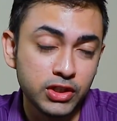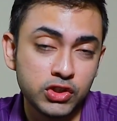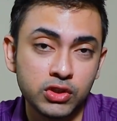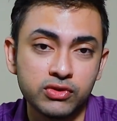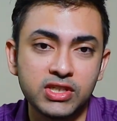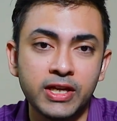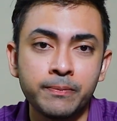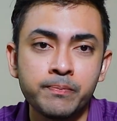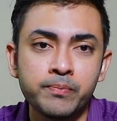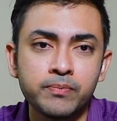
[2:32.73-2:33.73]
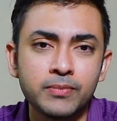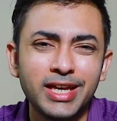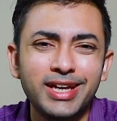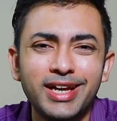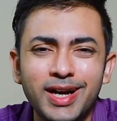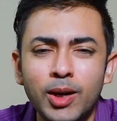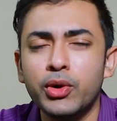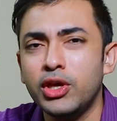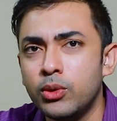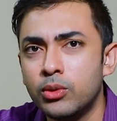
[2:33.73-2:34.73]
Instead of saying, how
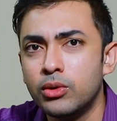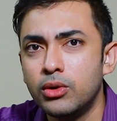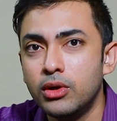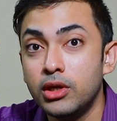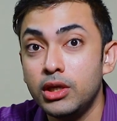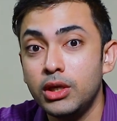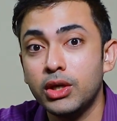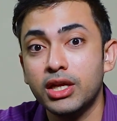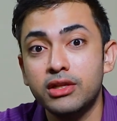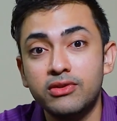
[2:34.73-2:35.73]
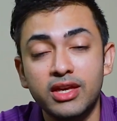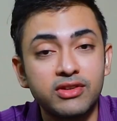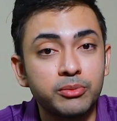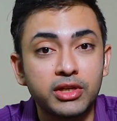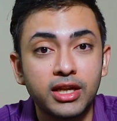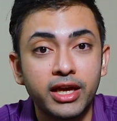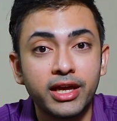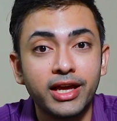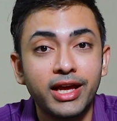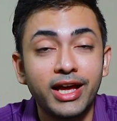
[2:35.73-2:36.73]
are you? You can say something
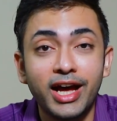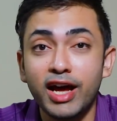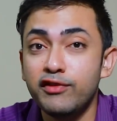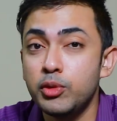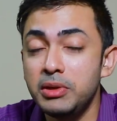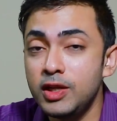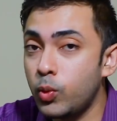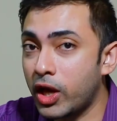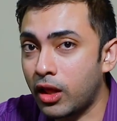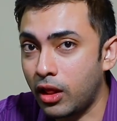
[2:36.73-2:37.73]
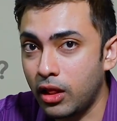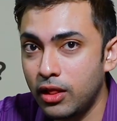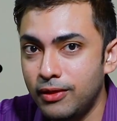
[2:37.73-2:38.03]
like, have you been well?